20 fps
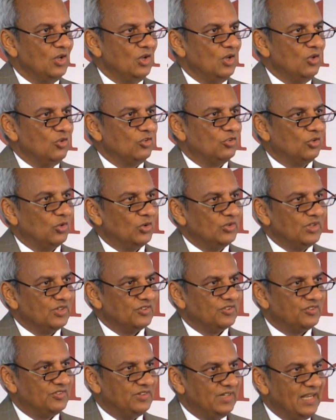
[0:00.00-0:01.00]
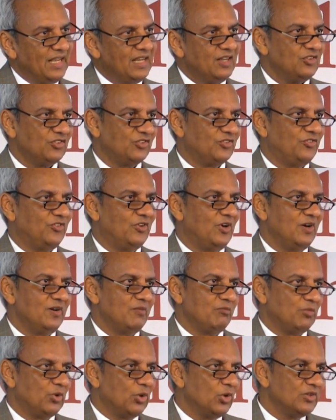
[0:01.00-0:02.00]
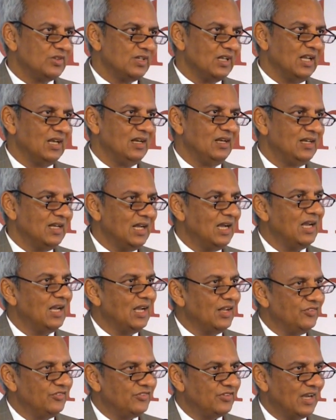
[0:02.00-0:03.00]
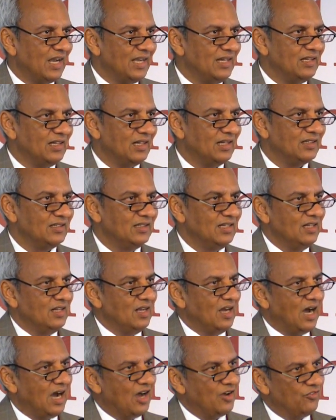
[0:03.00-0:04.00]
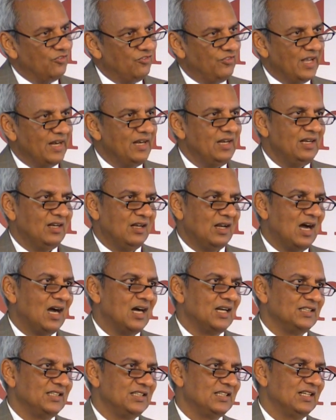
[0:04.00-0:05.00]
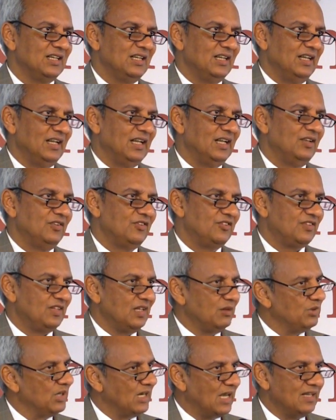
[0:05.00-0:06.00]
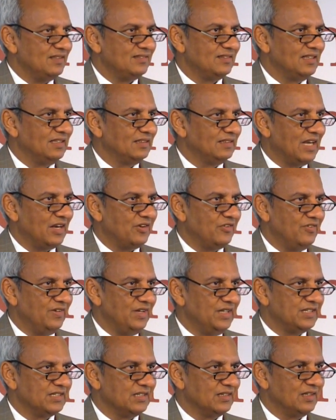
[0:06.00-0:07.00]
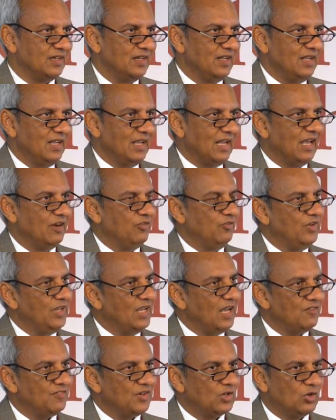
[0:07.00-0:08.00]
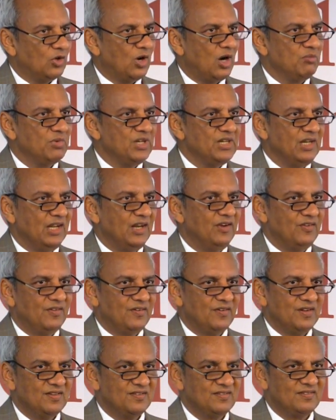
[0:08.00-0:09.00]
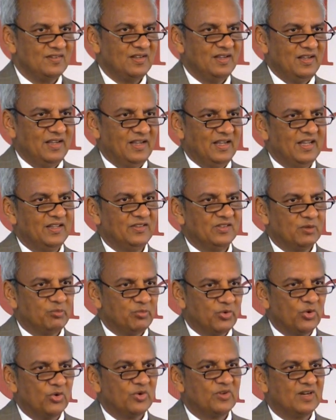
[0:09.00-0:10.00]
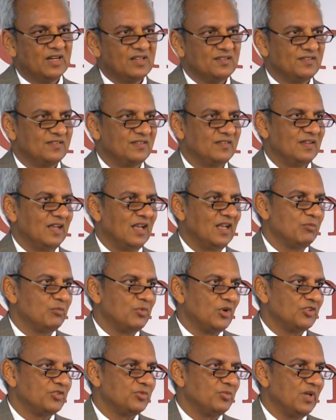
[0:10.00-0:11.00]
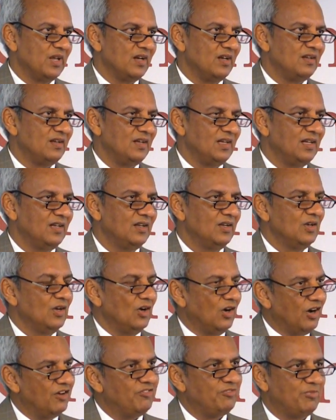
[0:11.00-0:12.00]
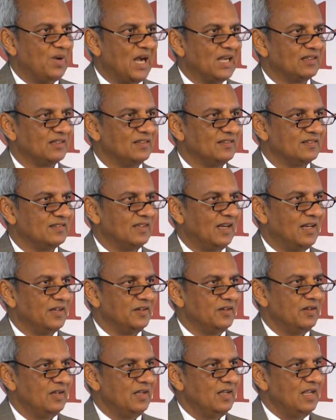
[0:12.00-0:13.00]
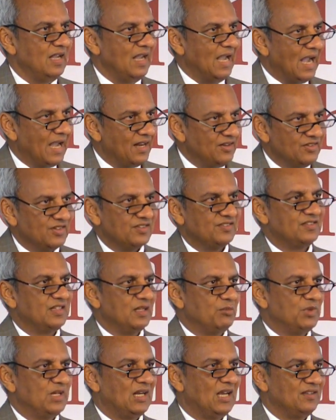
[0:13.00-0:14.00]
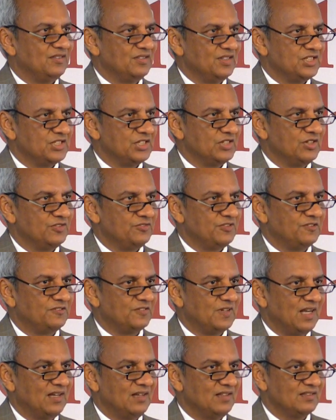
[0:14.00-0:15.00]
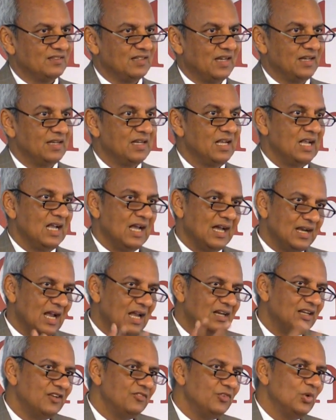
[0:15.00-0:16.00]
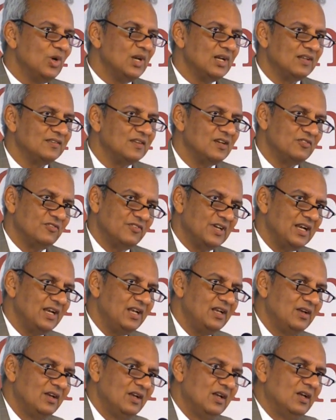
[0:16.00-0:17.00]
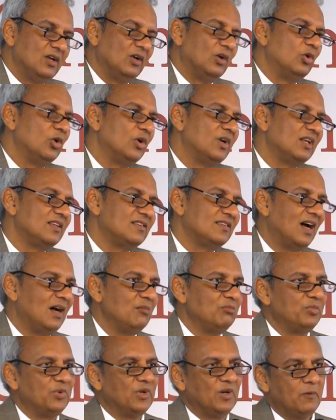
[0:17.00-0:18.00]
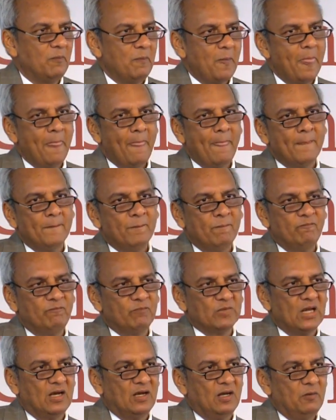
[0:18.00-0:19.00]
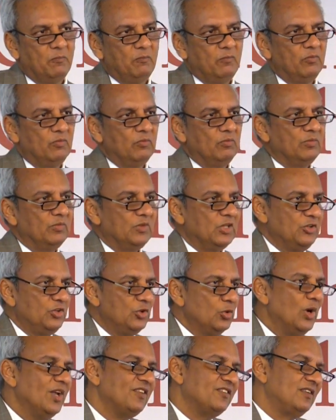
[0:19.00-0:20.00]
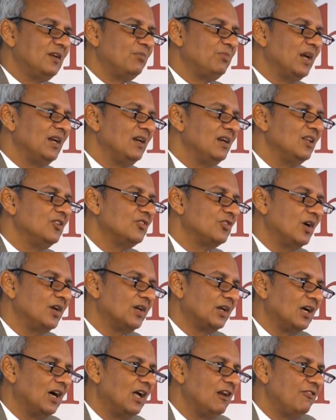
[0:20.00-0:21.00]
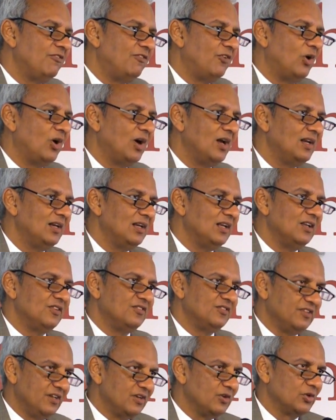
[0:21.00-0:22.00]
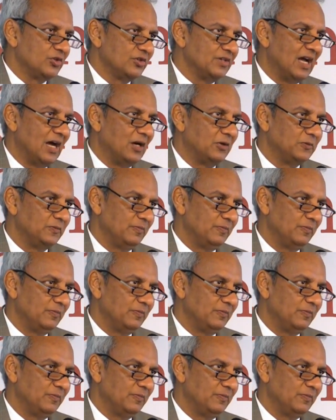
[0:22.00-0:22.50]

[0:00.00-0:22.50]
So the stakes for both India and China are very large in stabilizing that region, and we have a common interest in the progress and prosperity of Pakistan and the stabilization of Afghanistan. And I'll give you another very good example. The US dependence on Gulf oil is zeroed now.